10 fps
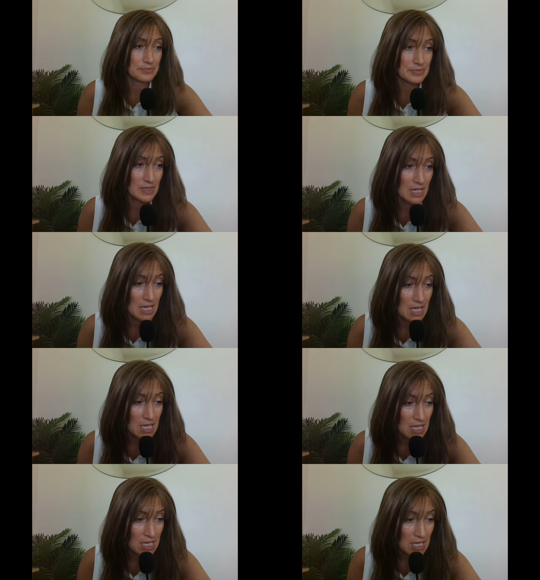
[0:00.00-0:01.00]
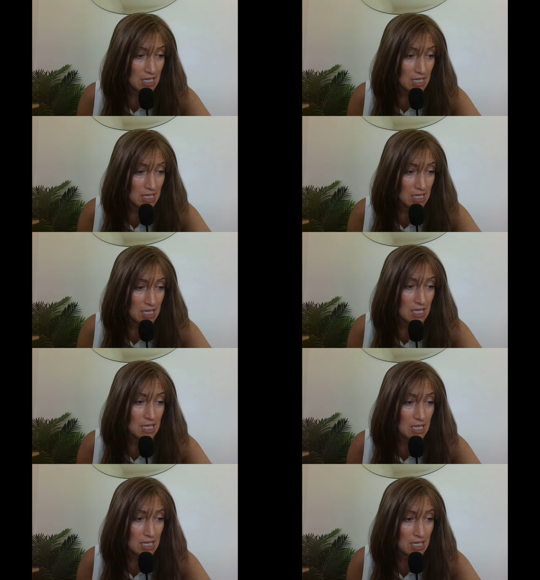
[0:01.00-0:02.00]

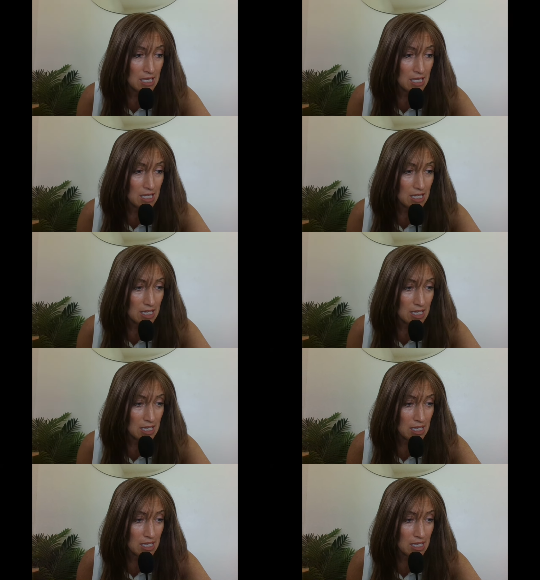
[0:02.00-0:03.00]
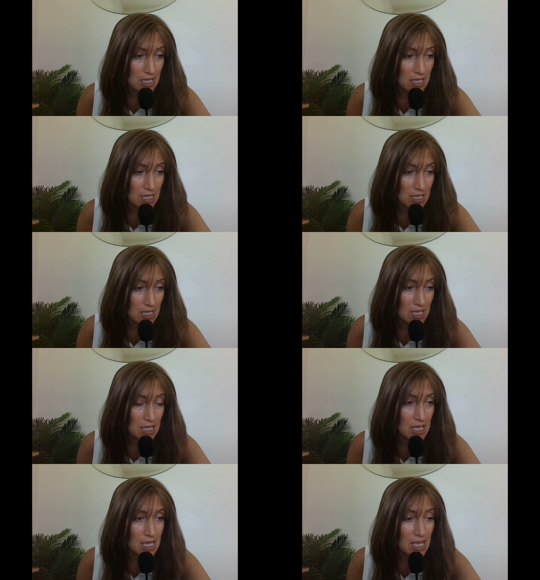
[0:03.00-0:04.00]

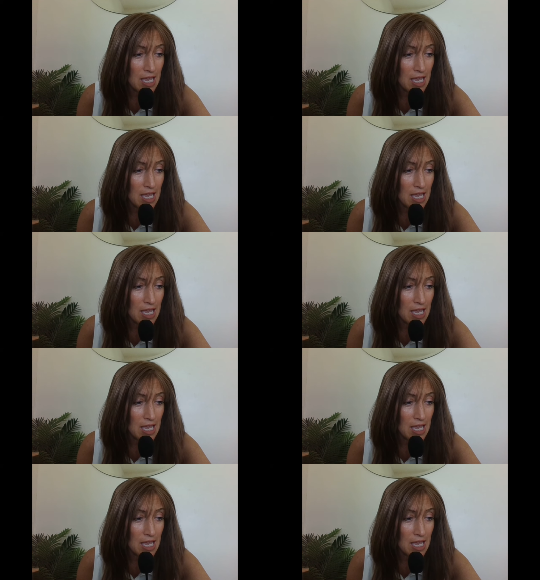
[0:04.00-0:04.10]
(silence)